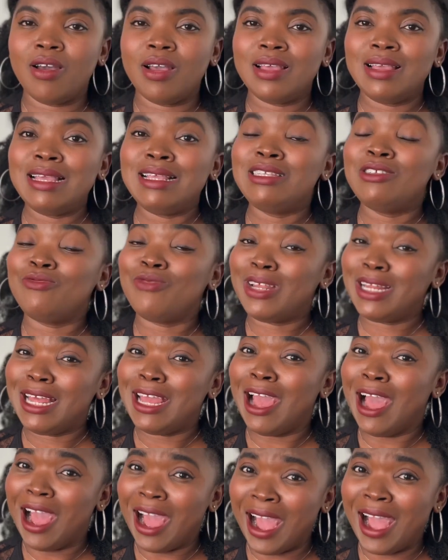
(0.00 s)
It's really
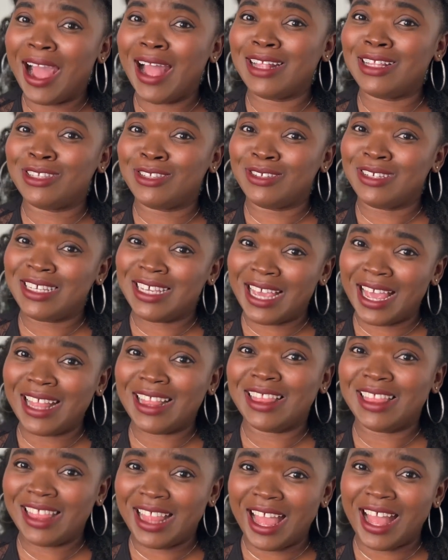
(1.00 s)
hard to
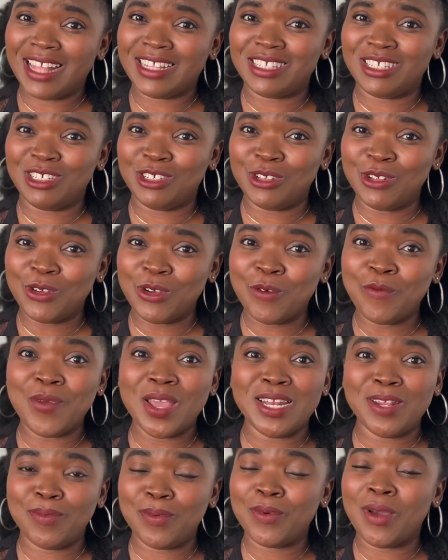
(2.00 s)
get that,
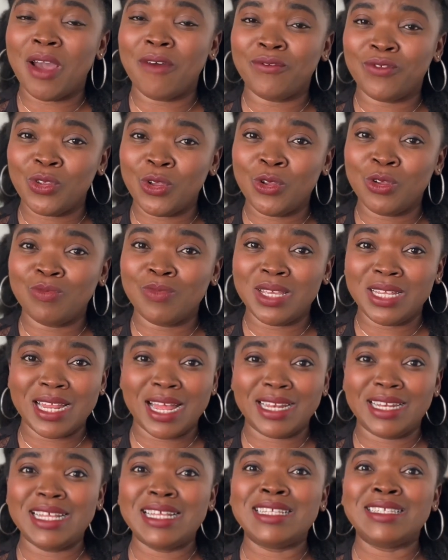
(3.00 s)
Many people have told me
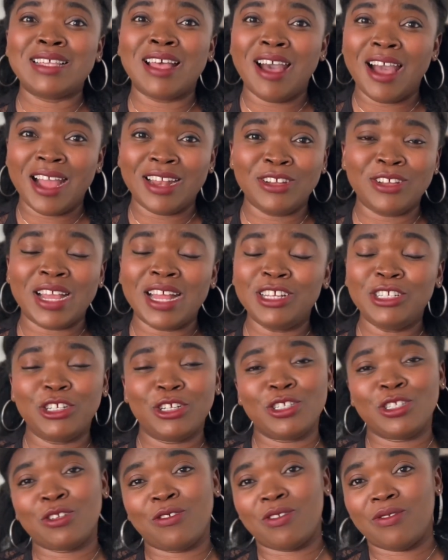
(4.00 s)
that it's hard. You can't
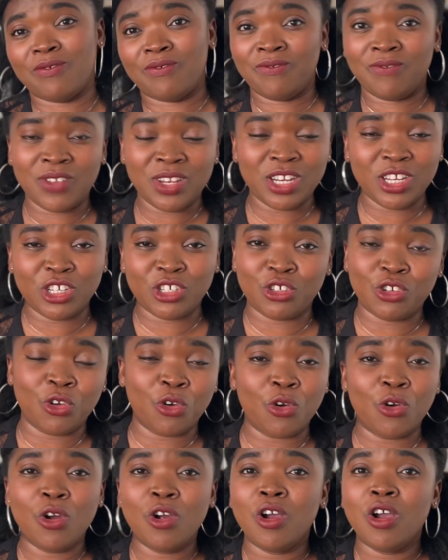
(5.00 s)
just finish
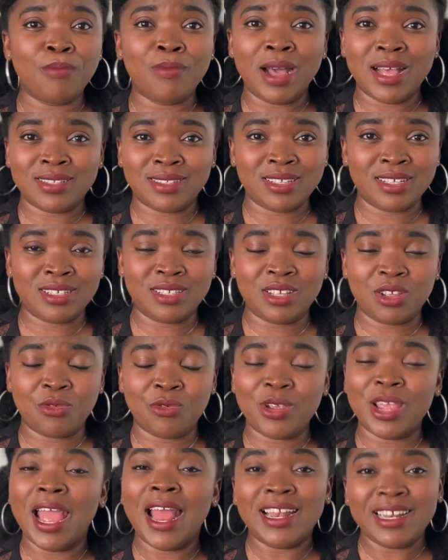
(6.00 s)
your master's
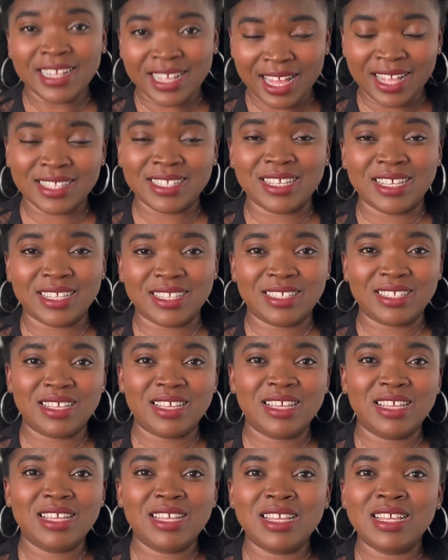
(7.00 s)
degree and get it.
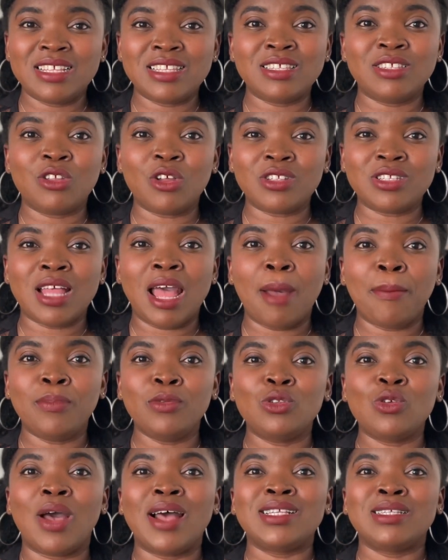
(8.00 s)
It doesn't happen
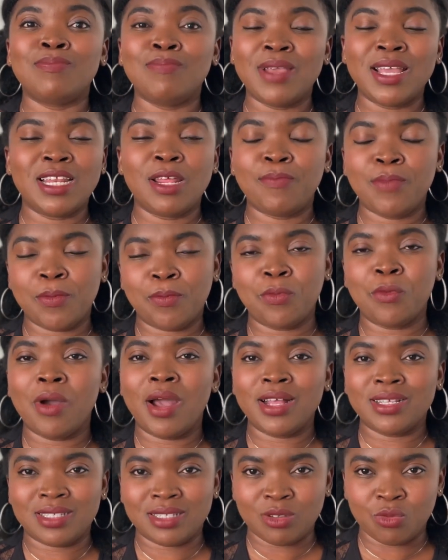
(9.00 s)
to as many people
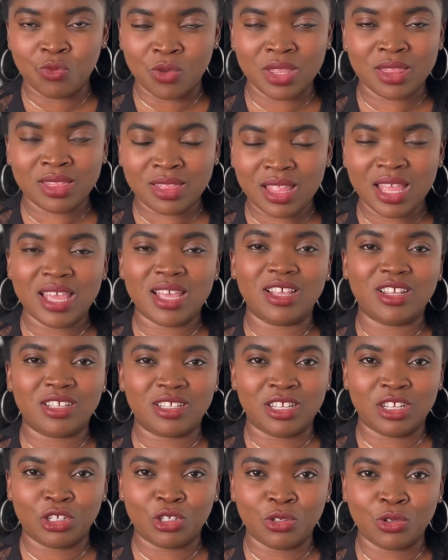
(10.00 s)
as we think
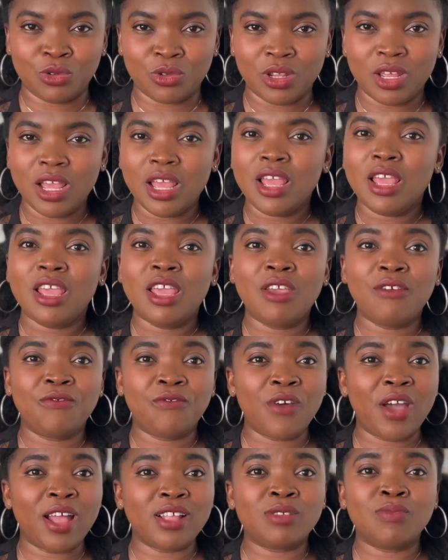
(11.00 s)
it should. In
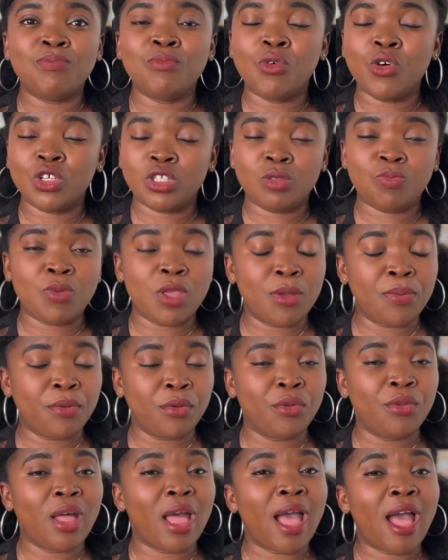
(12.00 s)
fact, most
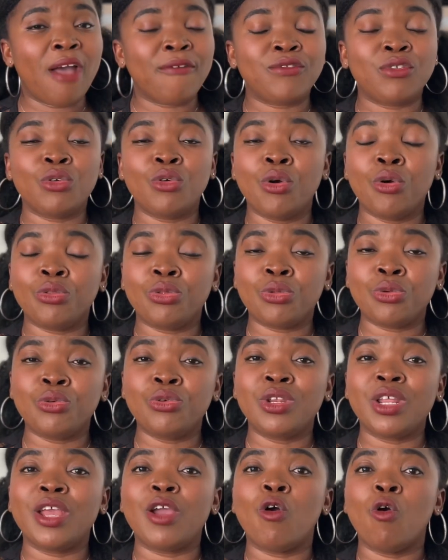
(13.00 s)
people have to go through
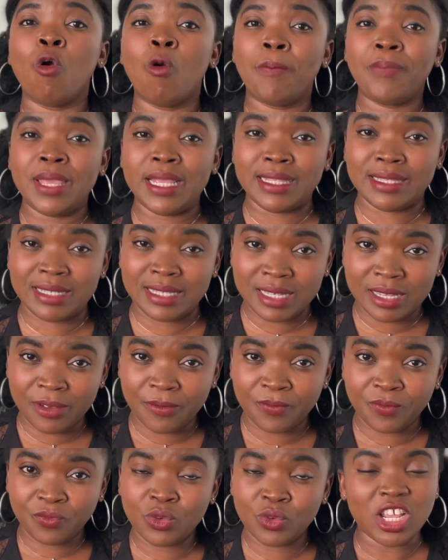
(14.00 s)
the OPT
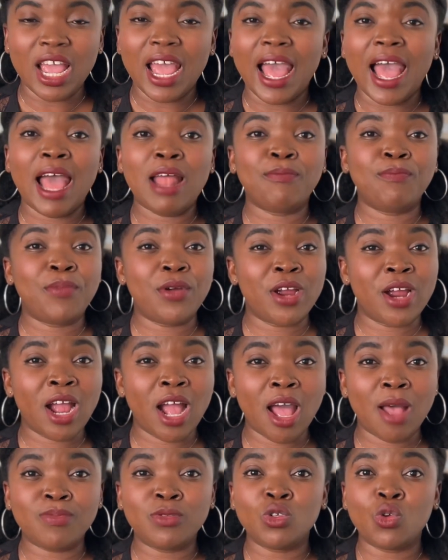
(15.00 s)
and
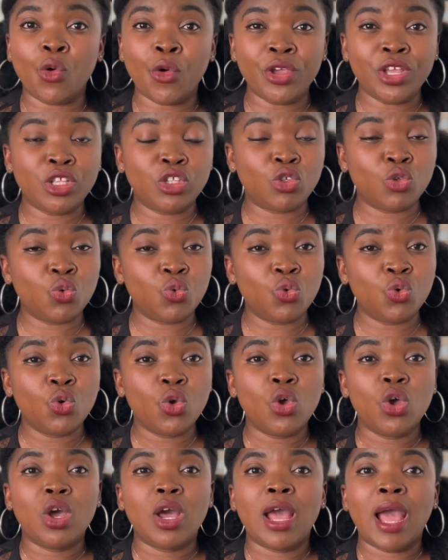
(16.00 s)
perhaps go into
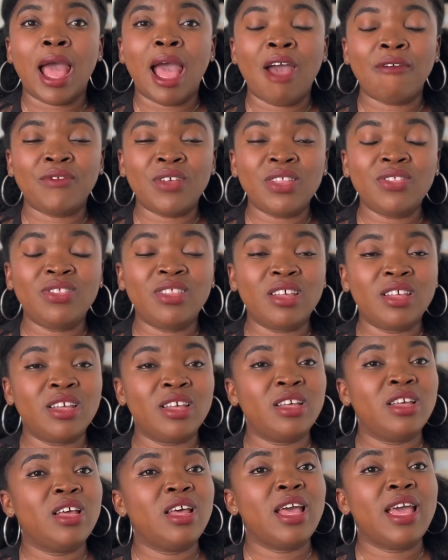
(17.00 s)
having
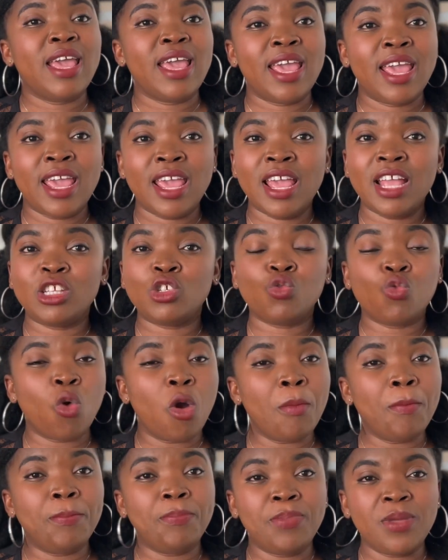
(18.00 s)
the
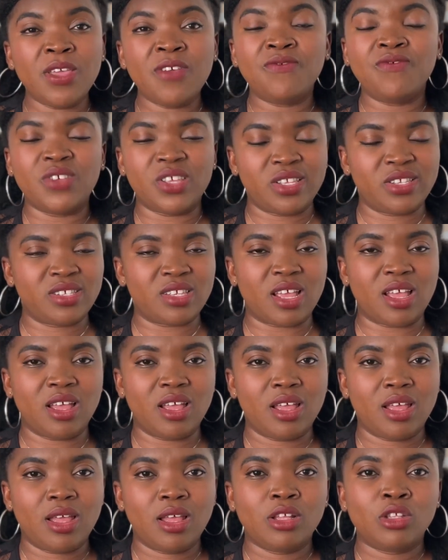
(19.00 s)
H-1B visa
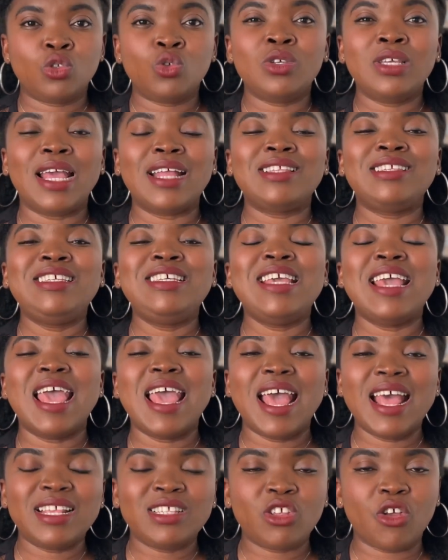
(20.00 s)
to get
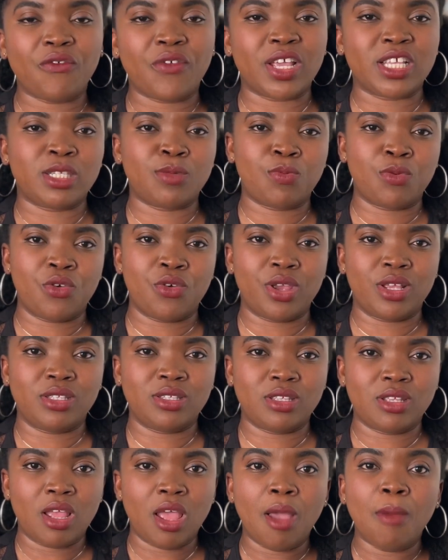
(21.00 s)
years of
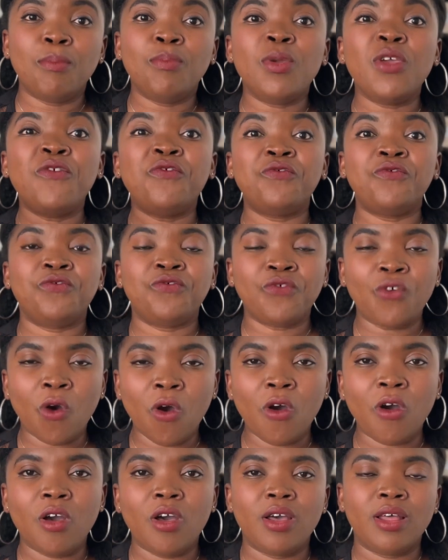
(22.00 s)
experience
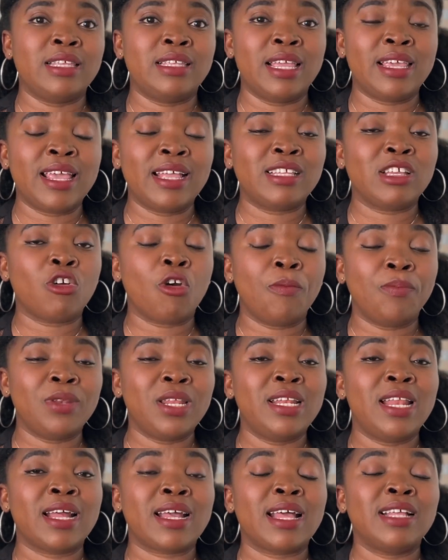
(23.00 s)
before they get a
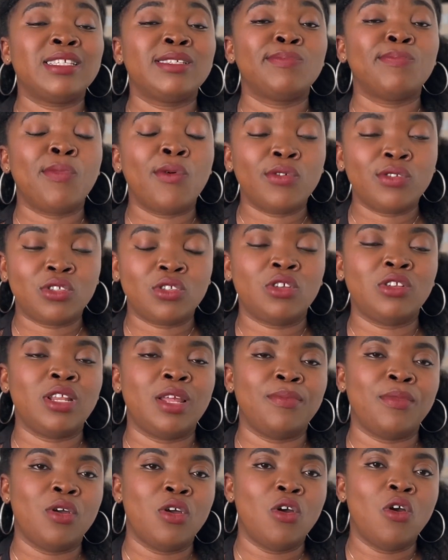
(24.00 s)
company that can sponsor
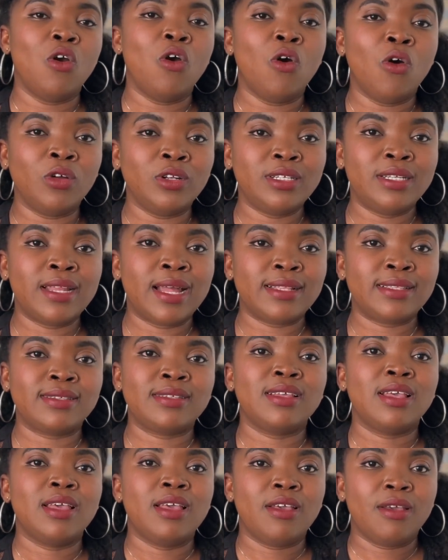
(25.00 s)
them on
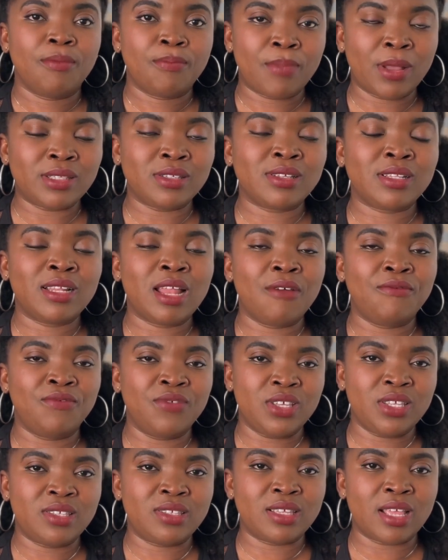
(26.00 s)
that particular
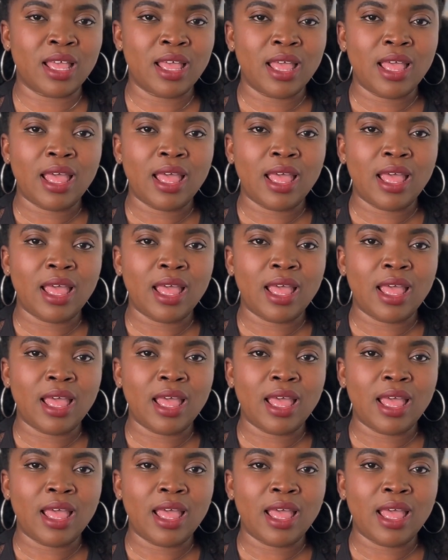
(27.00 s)
visa.